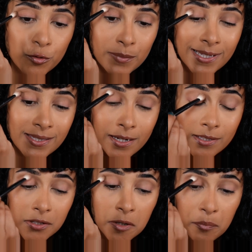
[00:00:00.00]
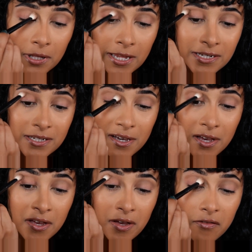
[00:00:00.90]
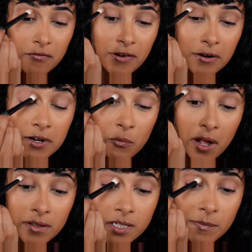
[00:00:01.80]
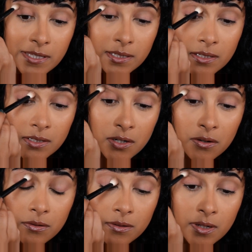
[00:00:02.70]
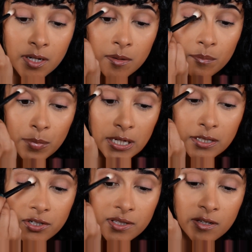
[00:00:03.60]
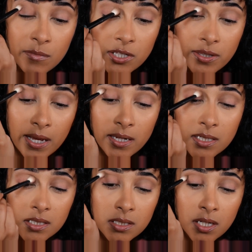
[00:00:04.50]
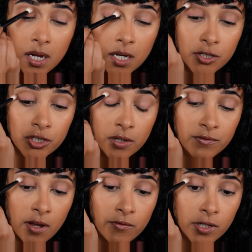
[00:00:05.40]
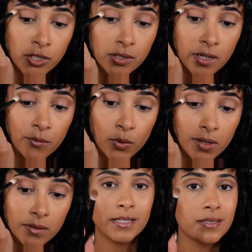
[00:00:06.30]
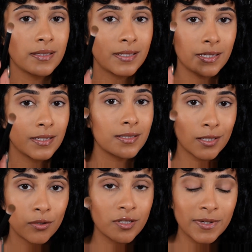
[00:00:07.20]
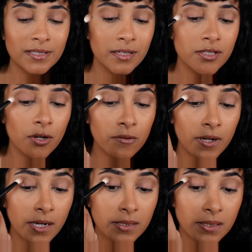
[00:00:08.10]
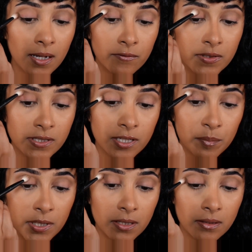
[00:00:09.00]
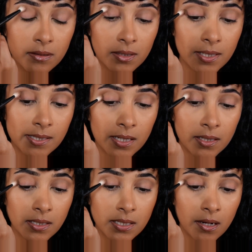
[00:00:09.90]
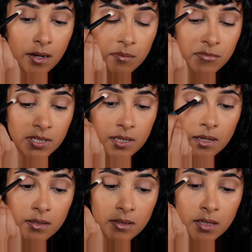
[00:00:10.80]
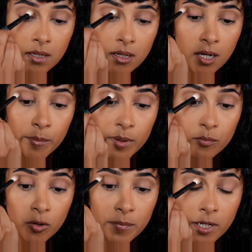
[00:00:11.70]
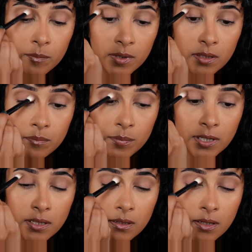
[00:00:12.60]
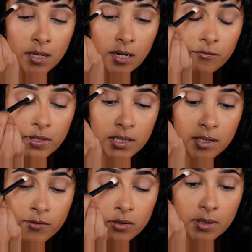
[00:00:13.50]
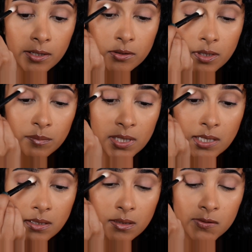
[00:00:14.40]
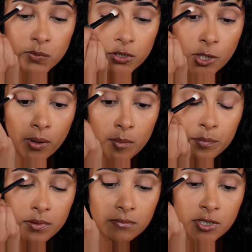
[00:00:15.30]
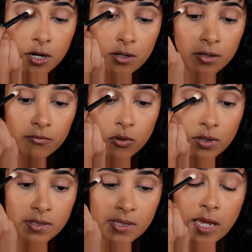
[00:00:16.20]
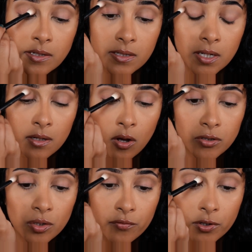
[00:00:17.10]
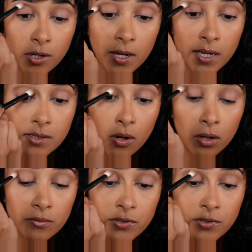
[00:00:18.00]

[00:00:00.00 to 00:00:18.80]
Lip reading: means that it's going to blend very well into my skin tone, but just give me that touch of definition that I want. And since it is close to my skin tone, I did have to dip in a second time to get a bit more pigment, but I feel like if you're lighter than me, then this will show up darker, of course. And also if you're not as olive